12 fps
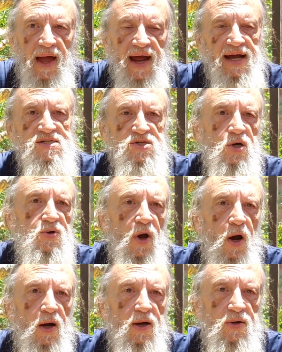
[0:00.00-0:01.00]
and I start
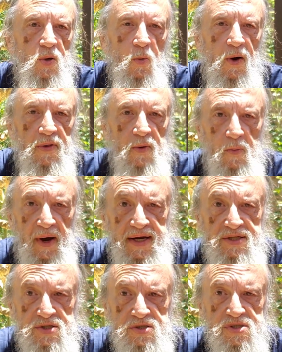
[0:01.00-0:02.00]
talking to one of the
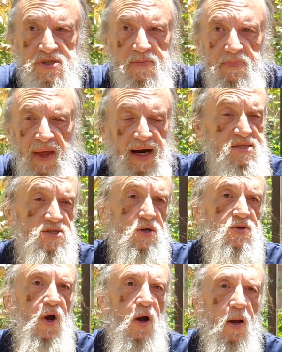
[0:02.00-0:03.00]
rangers. And I
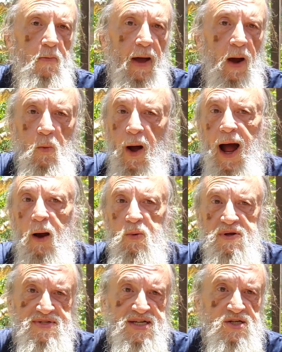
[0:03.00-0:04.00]
start talking about, wow,
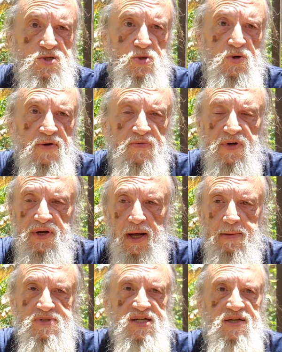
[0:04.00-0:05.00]
we've seen 2 different
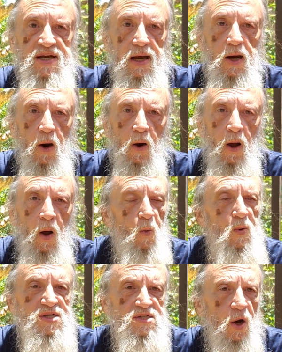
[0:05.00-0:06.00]
types of deer.
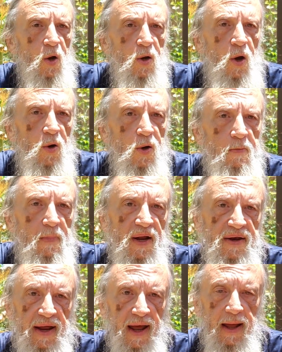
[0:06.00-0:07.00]
We saw
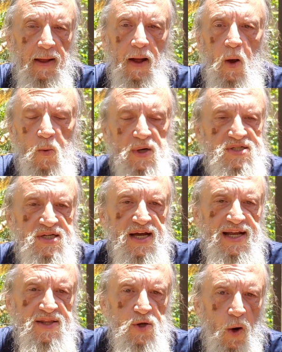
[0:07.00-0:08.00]
coatimundi. We
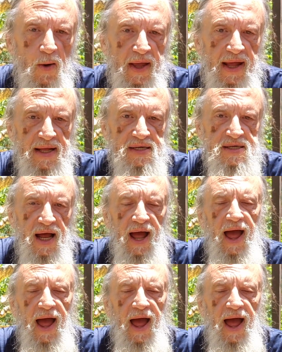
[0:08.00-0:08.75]
see turkeys.